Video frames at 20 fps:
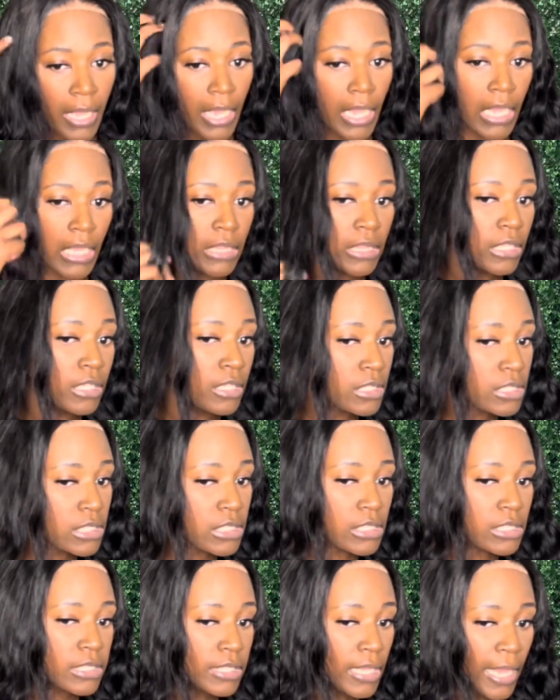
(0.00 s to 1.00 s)
It
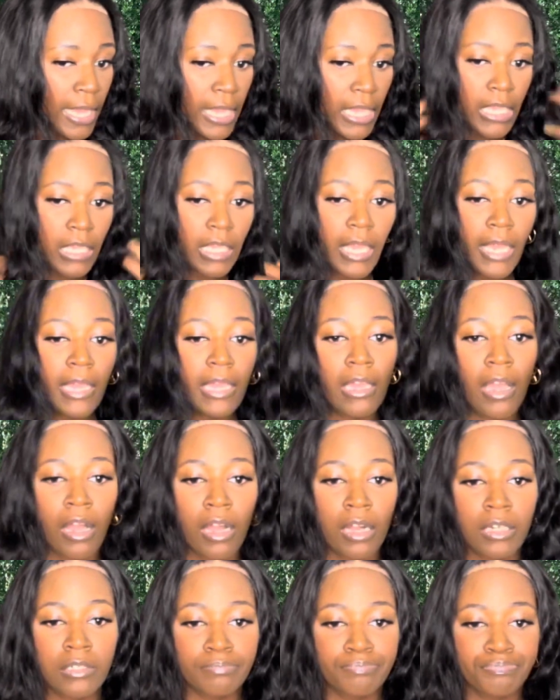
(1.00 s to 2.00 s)
looks like,
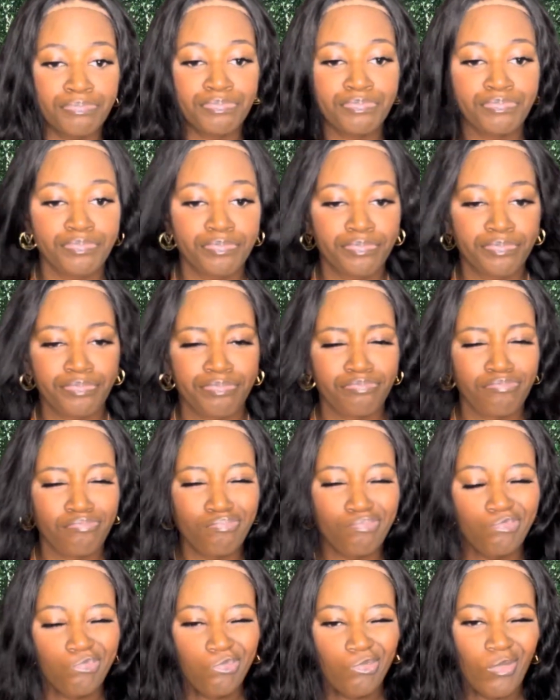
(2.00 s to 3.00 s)

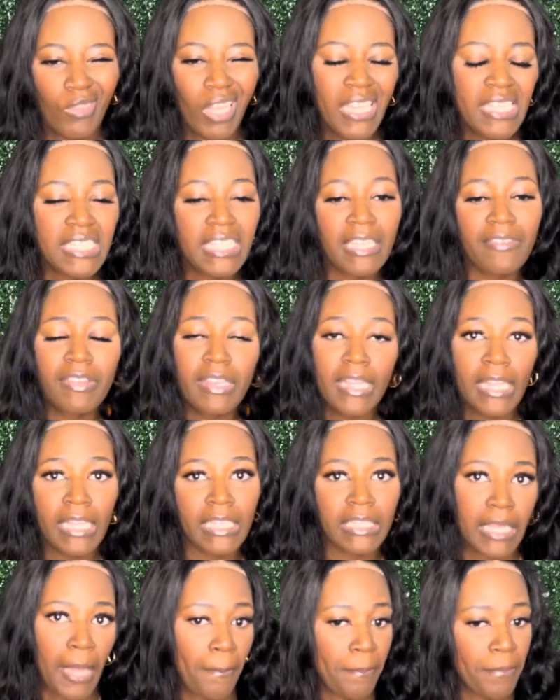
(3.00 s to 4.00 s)
it's giving that
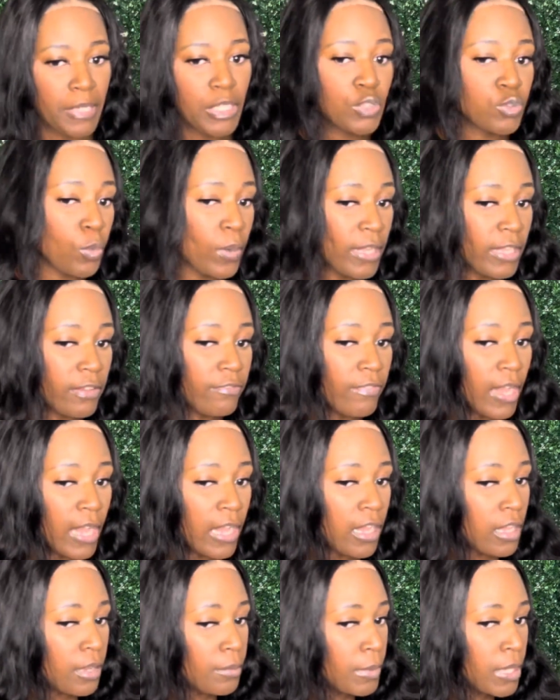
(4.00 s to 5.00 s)
like that beach wave
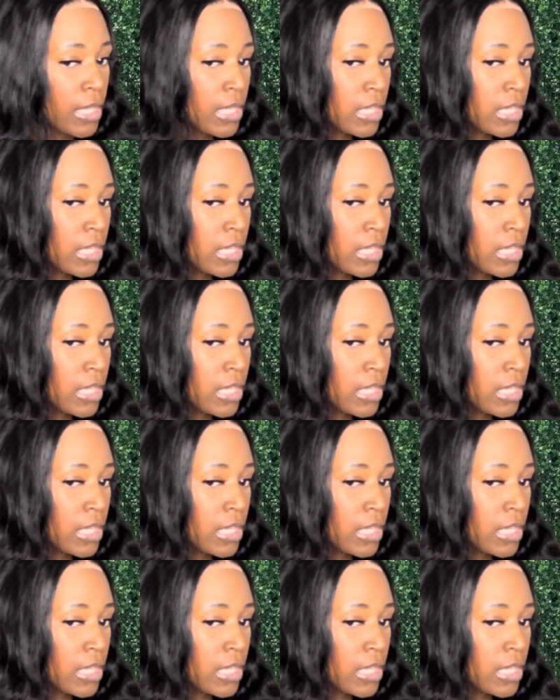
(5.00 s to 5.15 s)
vibe.